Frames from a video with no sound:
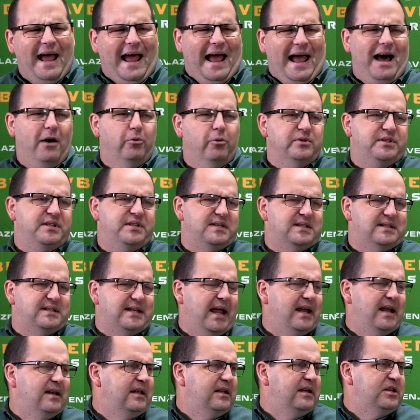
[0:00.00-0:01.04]

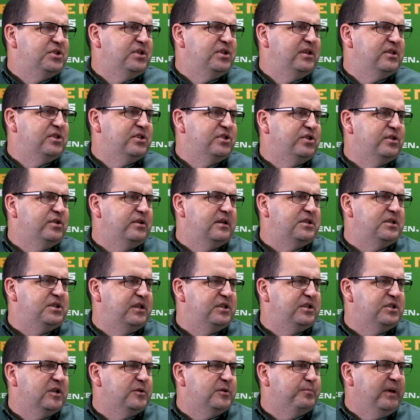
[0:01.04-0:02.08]
outstanding. She has
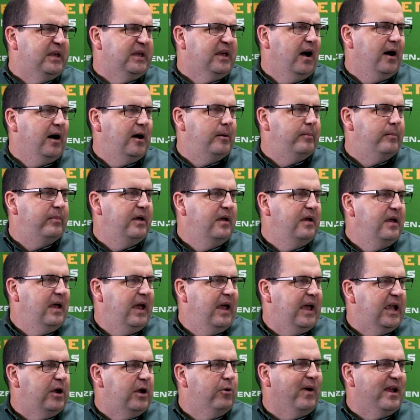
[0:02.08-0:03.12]
just become
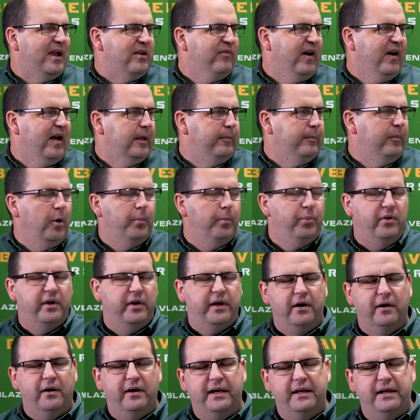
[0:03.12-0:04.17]
a great volleyball
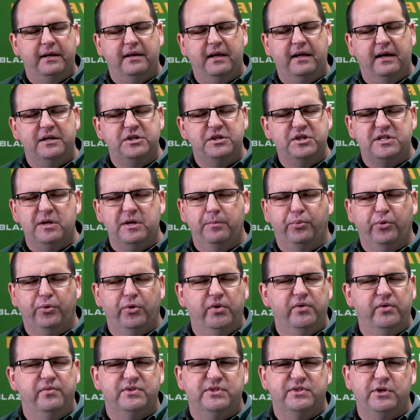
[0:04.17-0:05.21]
player and just
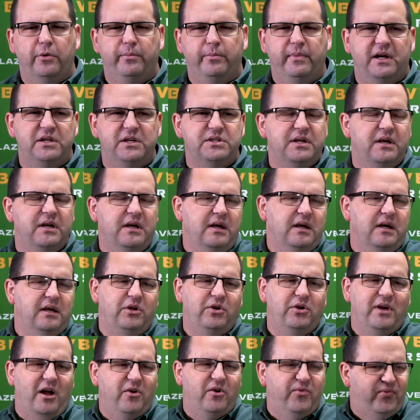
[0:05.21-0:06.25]
improved so much. You
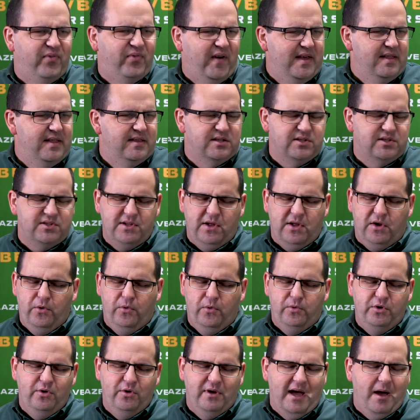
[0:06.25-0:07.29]
got Faith
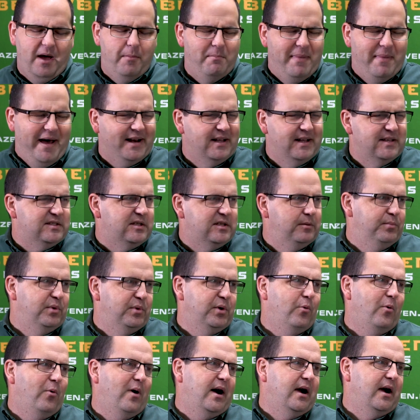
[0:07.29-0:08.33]
Stone, you got Madison
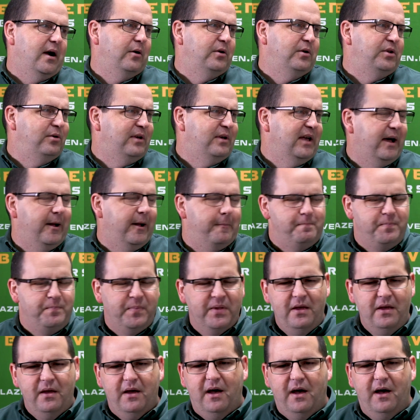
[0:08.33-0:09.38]
McGuire, you got
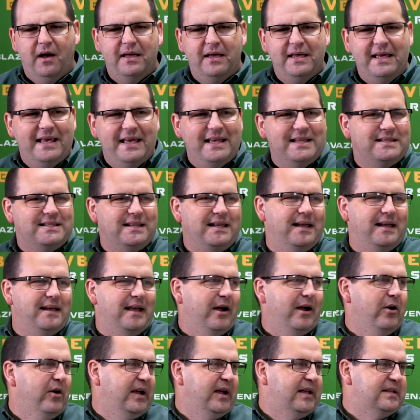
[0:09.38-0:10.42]
Izzy
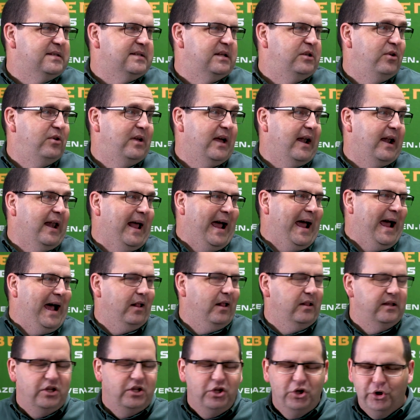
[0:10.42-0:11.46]
Erickson, you got
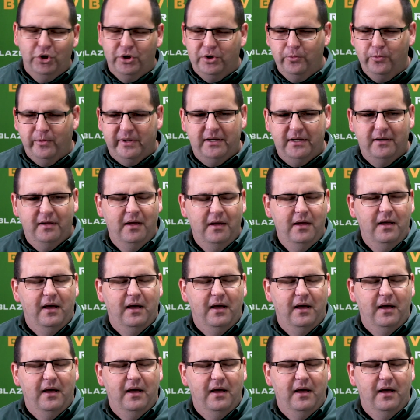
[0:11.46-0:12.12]
Hallie Goodwin.